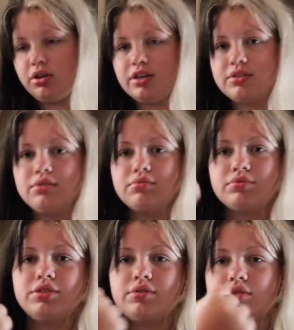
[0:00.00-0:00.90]
Also,
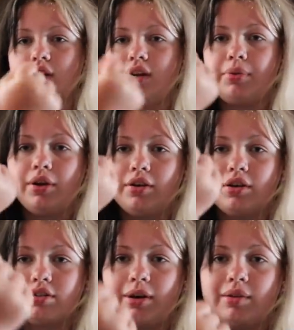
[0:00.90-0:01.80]
she's trying to put on
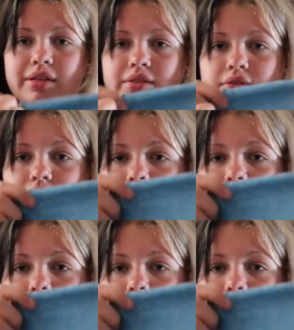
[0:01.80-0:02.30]
her Spider-Man suit.